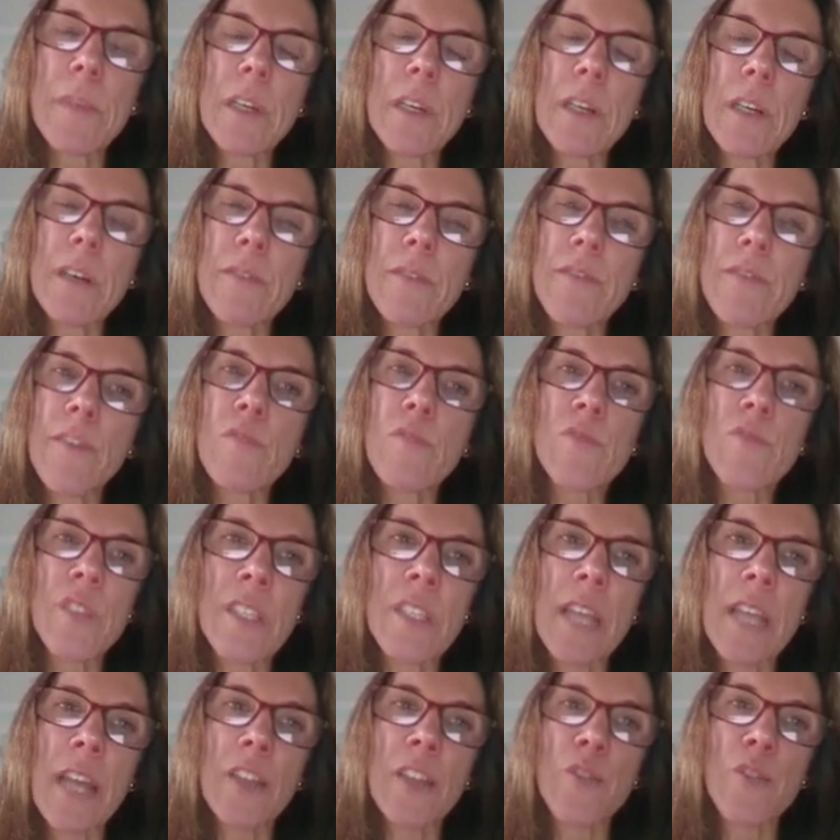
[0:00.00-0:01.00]

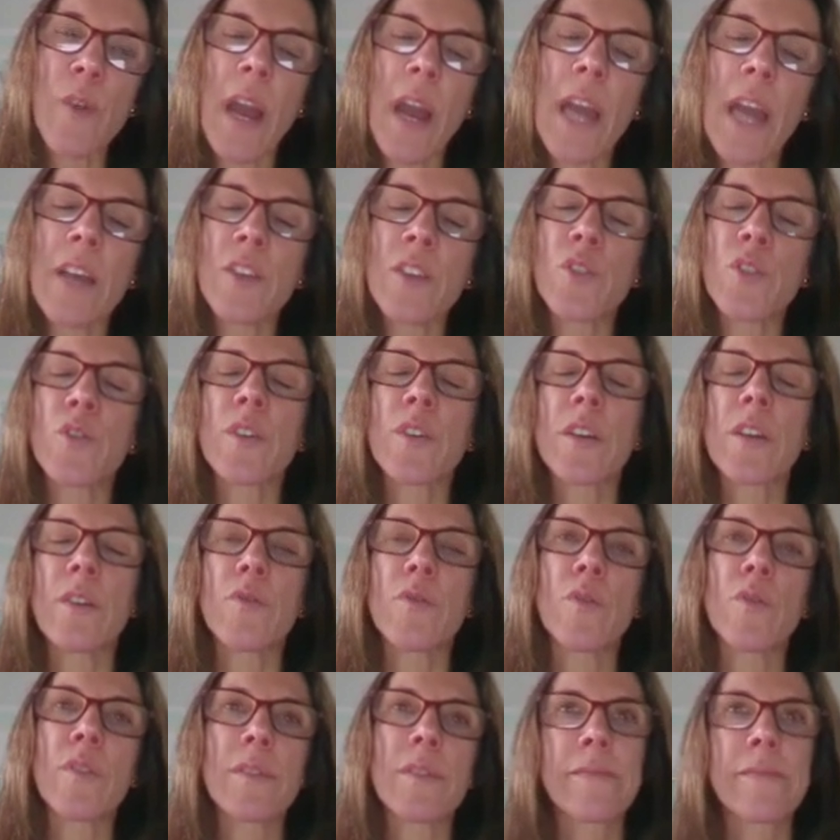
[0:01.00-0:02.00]
fungicide trials
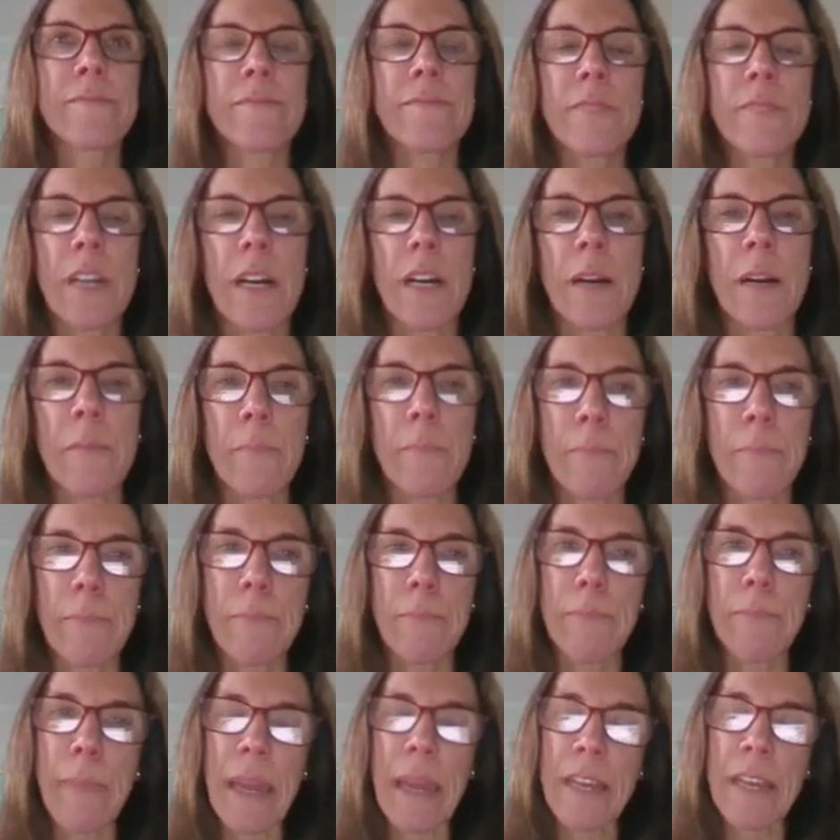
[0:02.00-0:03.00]
or
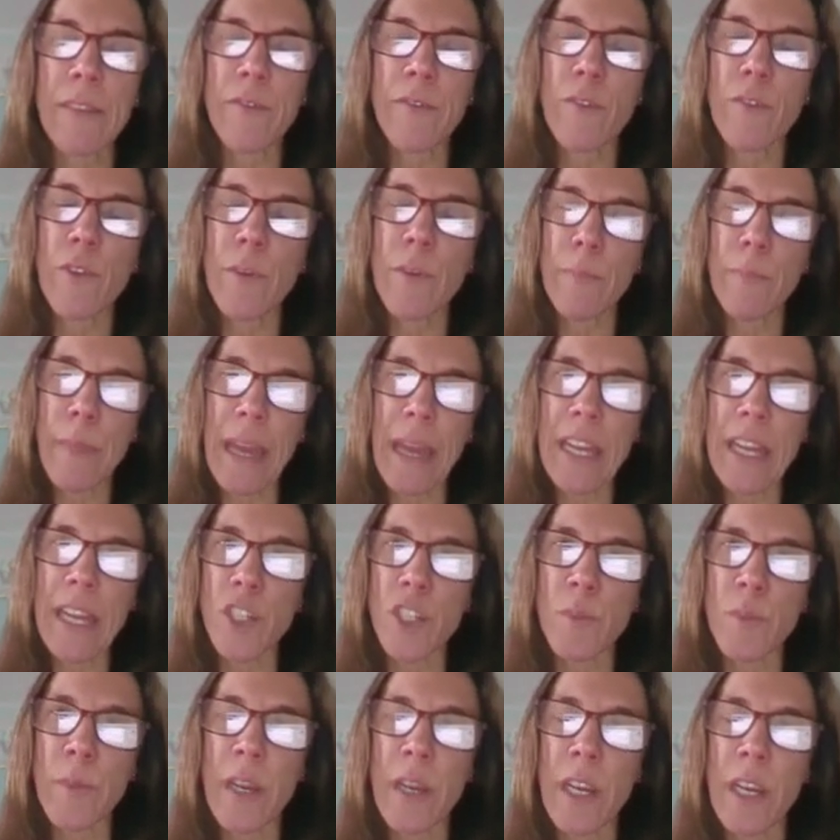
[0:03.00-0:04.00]
for
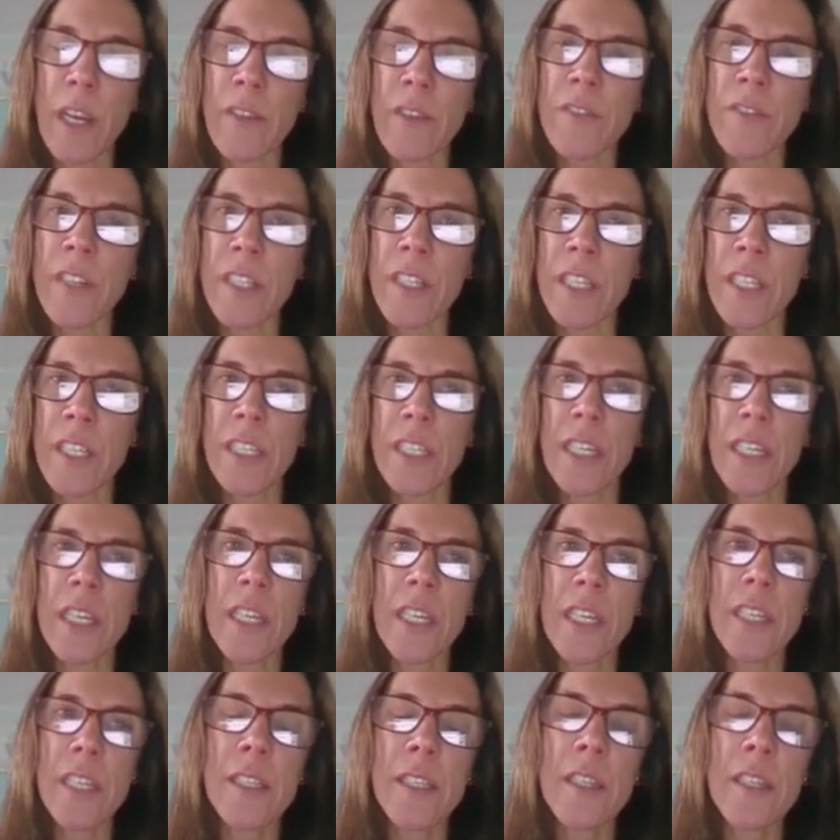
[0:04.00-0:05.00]
management of the
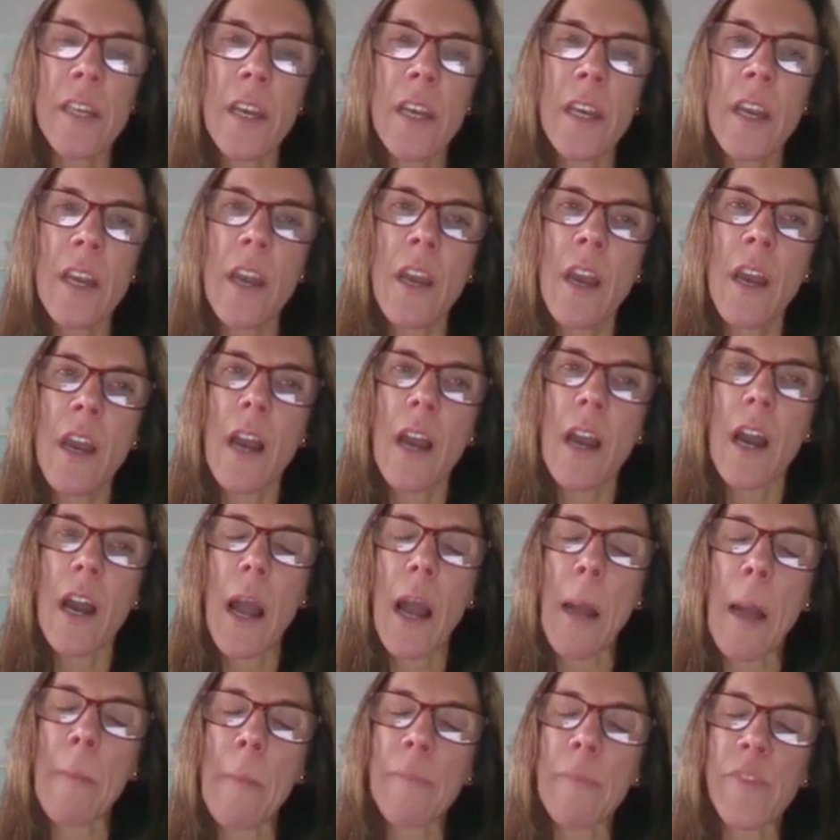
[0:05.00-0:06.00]
disease,
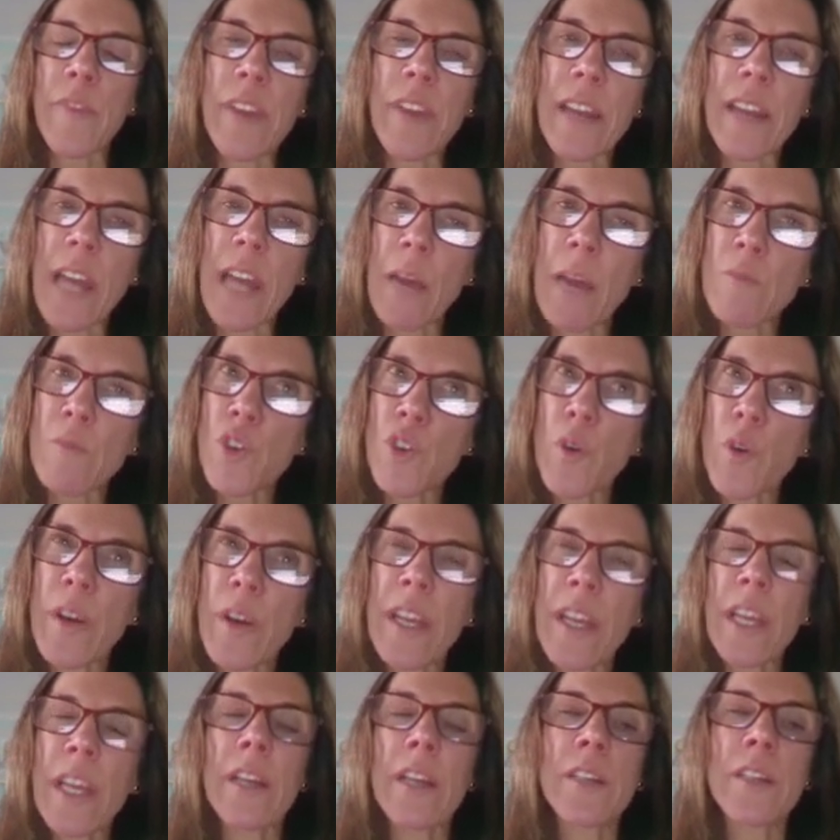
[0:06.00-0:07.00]
the data I'm showing
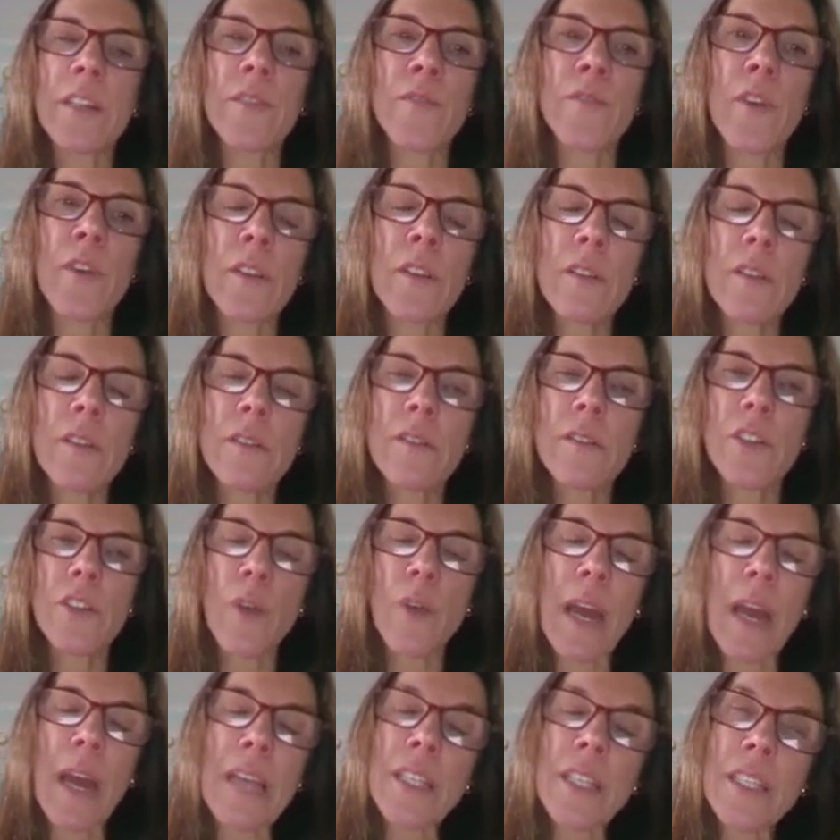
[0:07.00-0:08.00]
here is from the
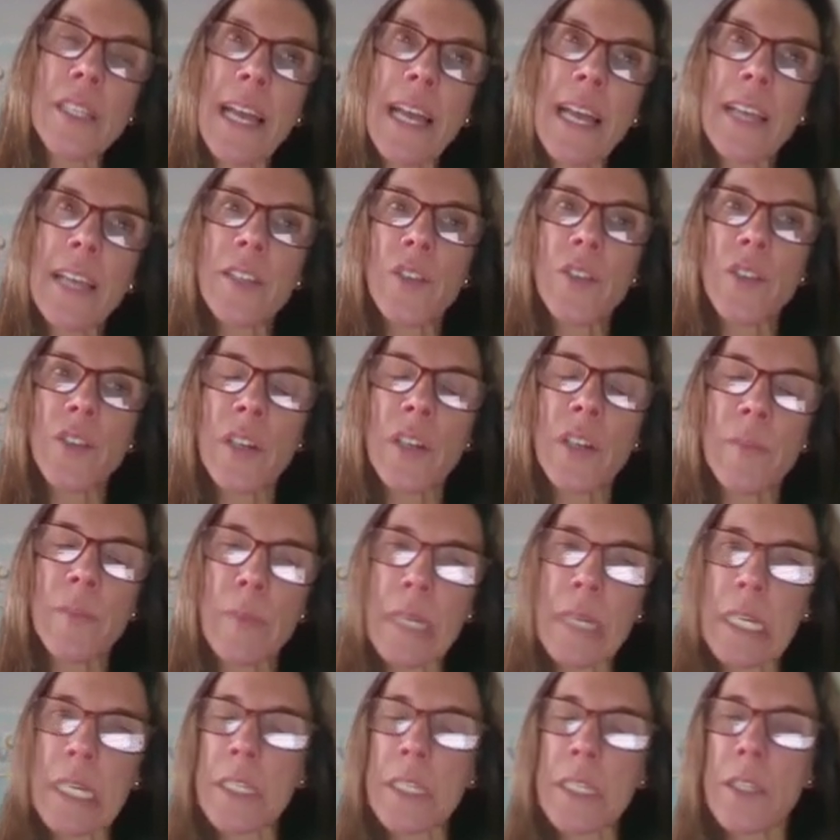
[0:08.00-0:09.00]
trials last year,
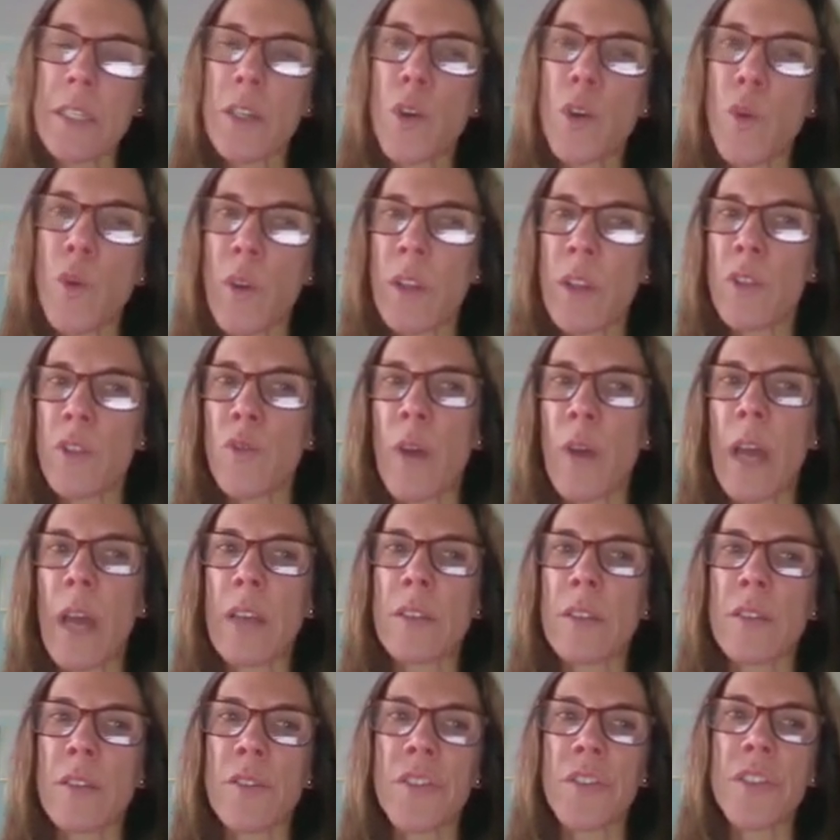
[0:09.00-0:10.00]
because the current
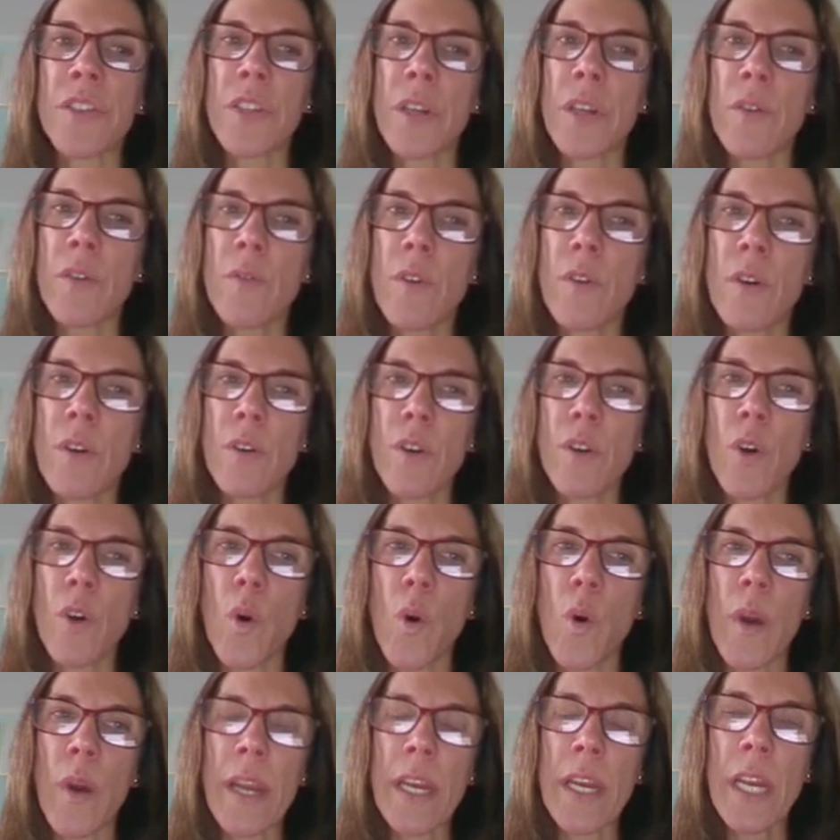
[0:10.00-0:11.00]
trials are still
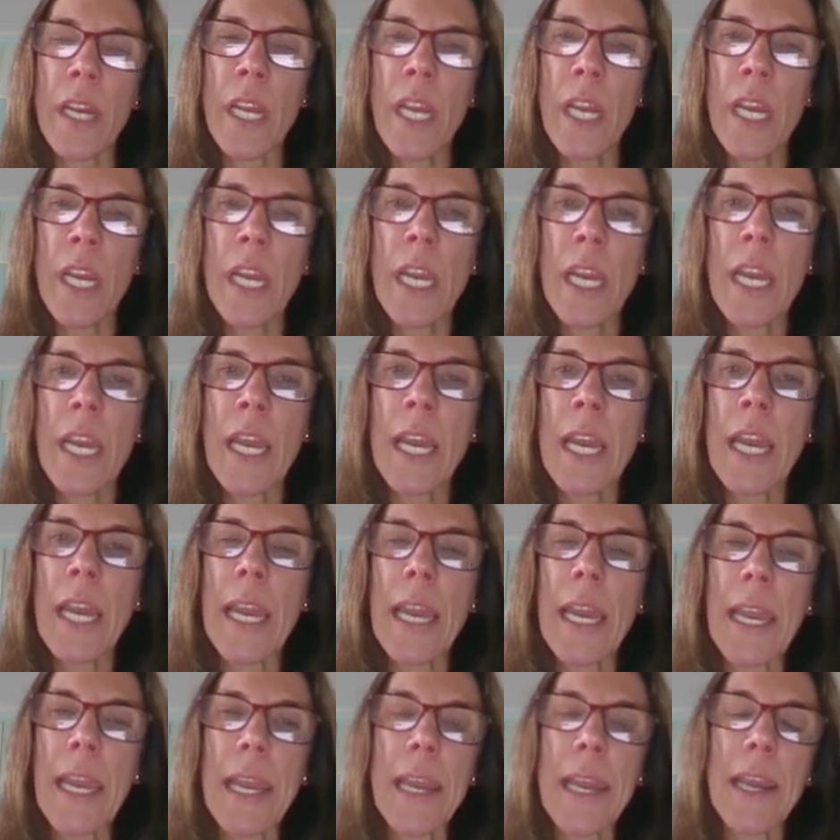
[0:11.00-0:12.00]
ongoing.
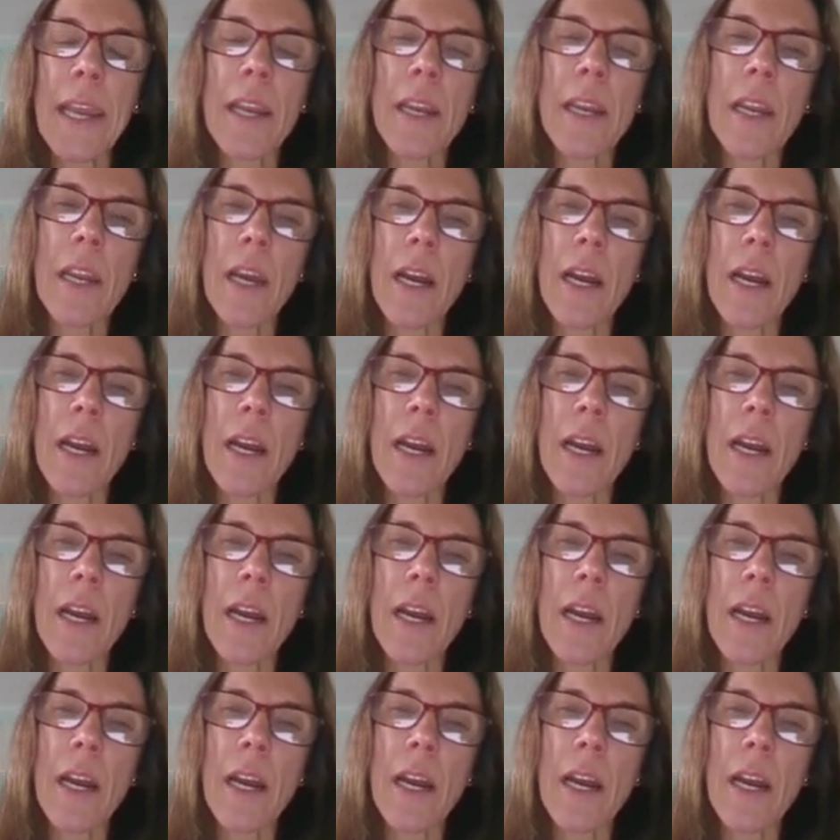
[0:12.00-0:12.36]
And